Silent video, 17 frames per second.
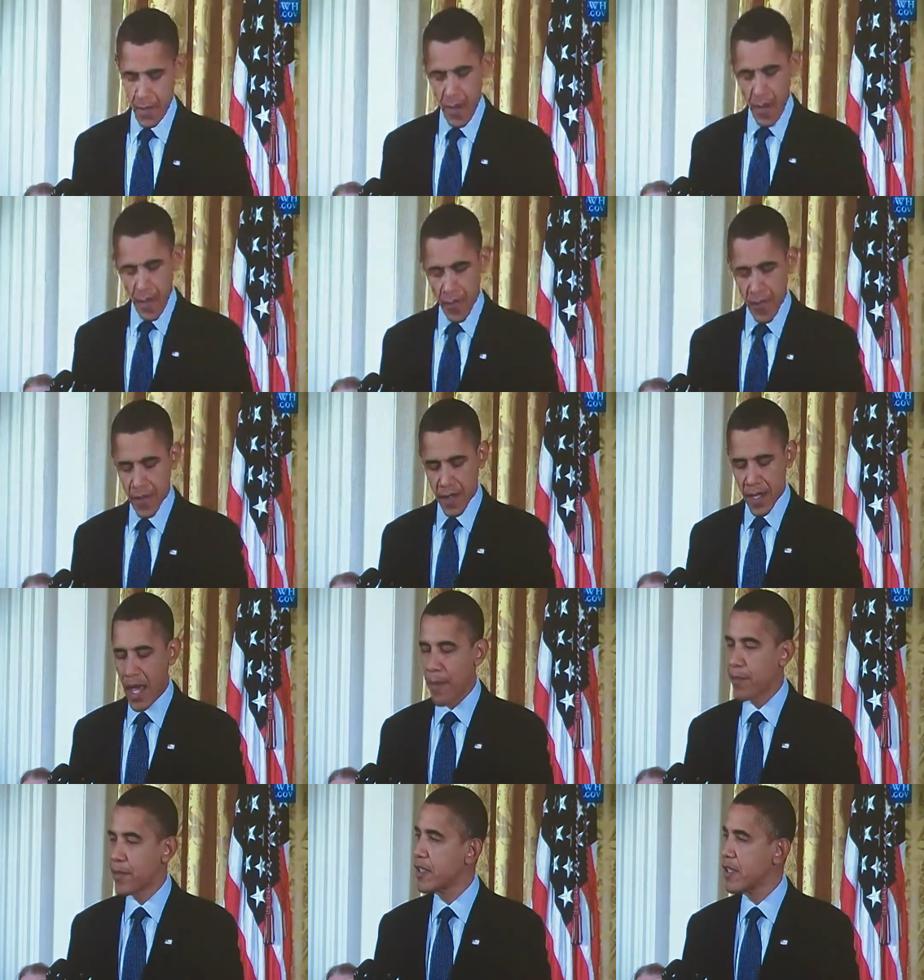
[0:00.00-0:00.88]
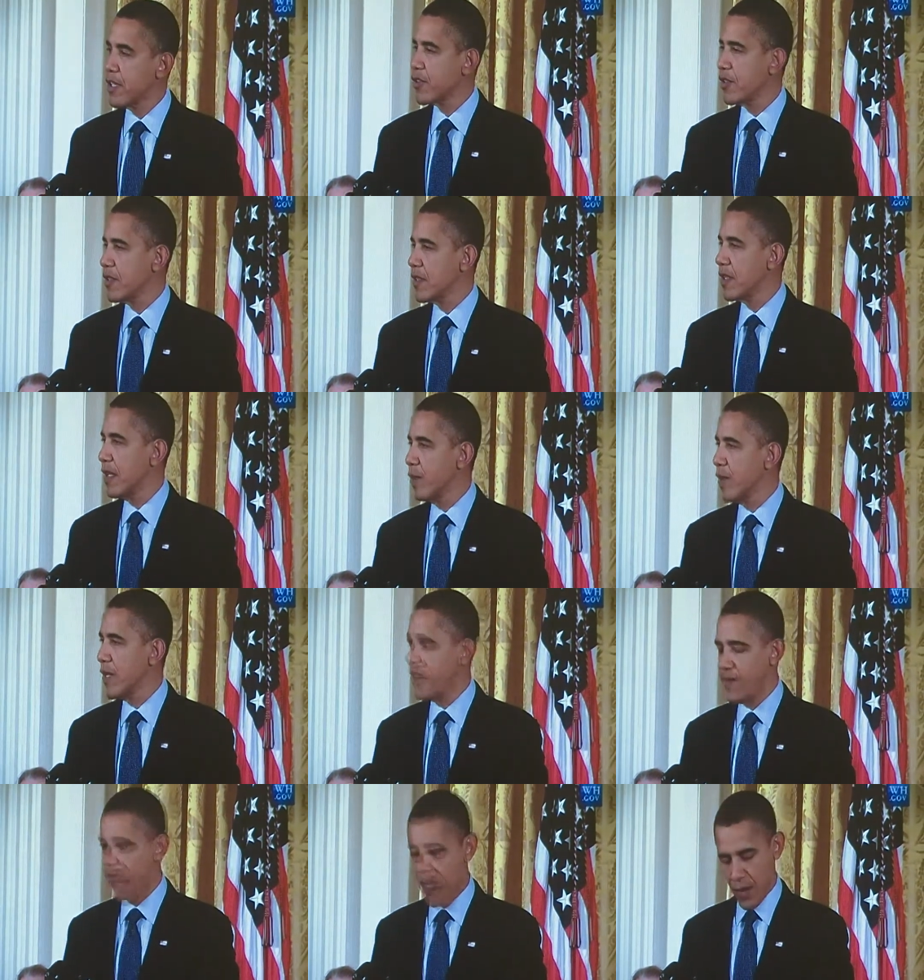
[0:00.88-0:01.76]
Often the competition can
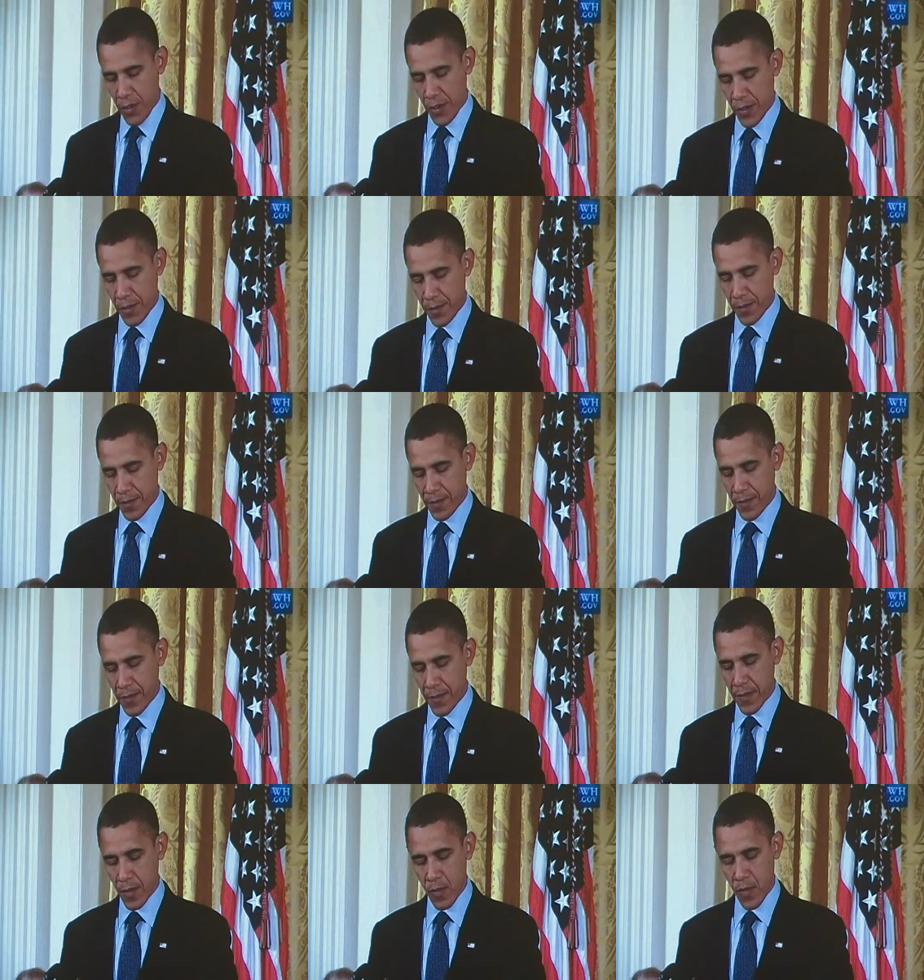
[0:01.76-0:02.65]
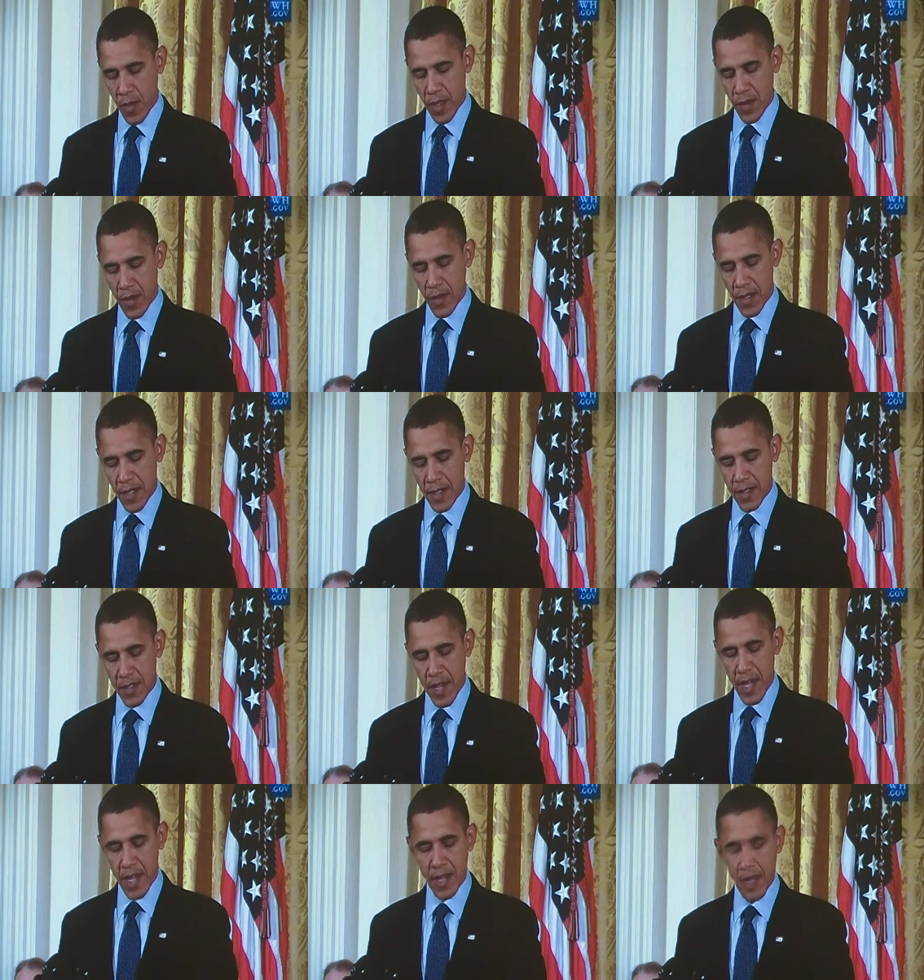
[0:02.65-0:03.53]
be fierce, whether in
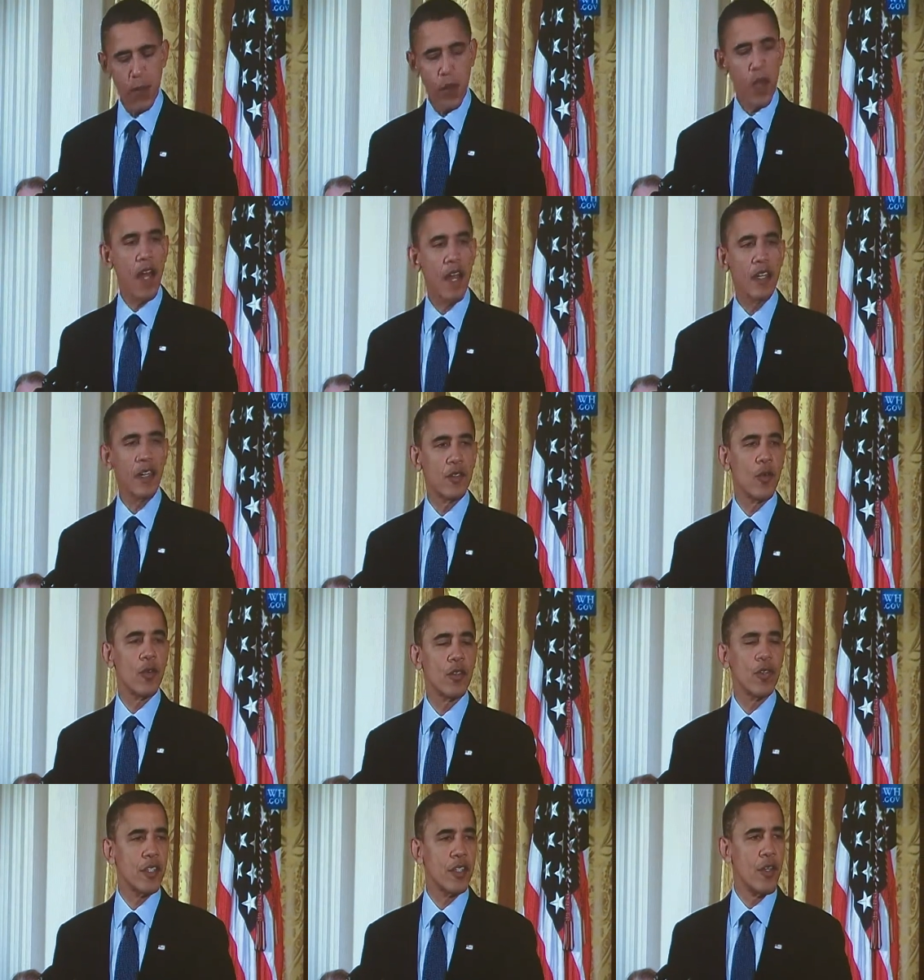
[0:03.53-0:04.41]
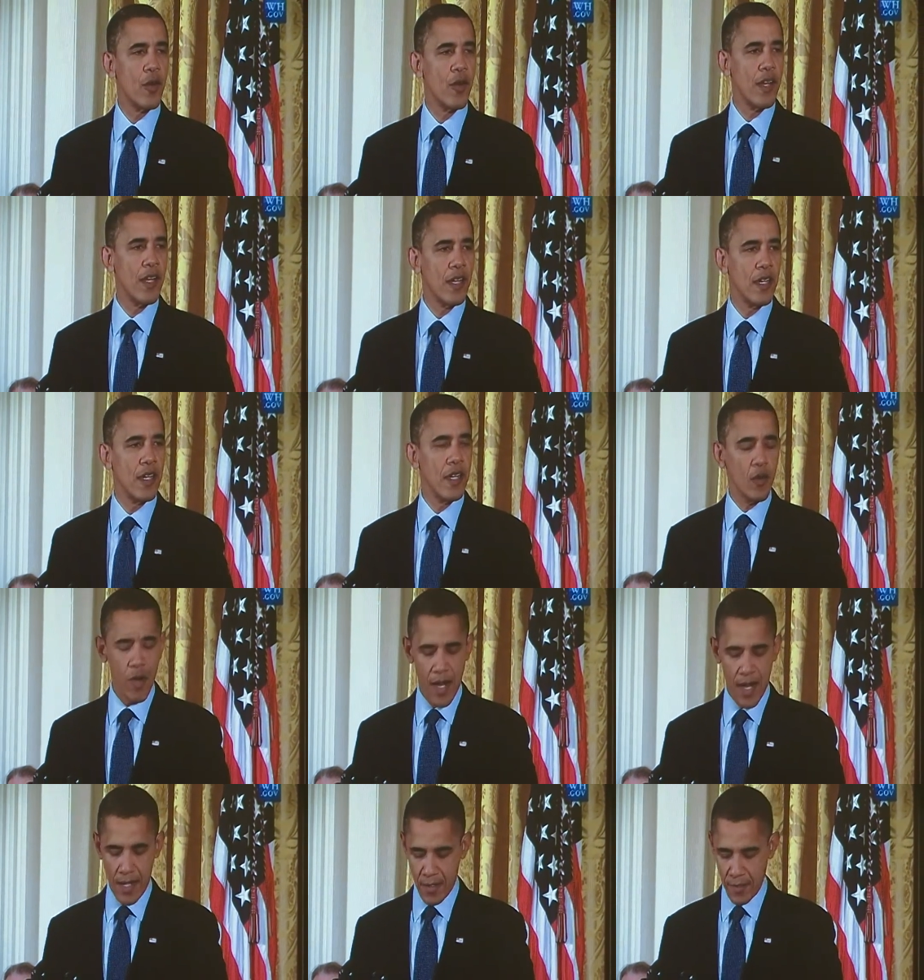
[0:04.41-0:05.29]
designing a product or securing a
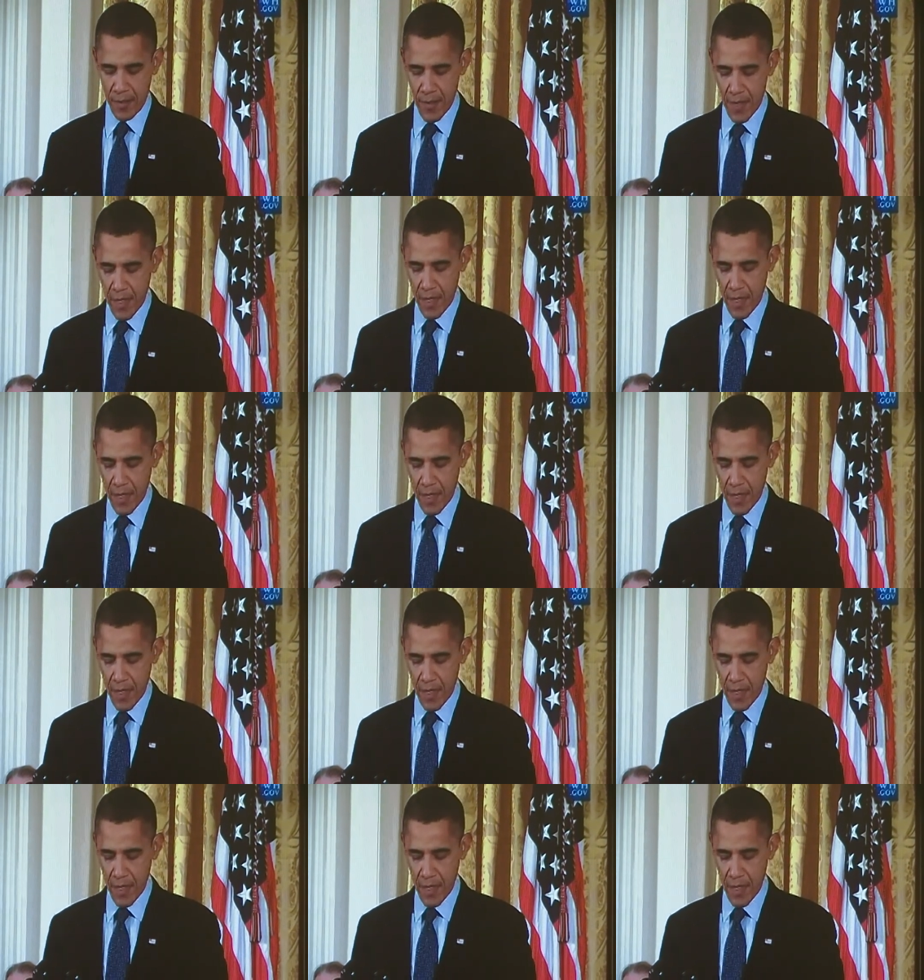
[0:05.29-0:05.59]
grant.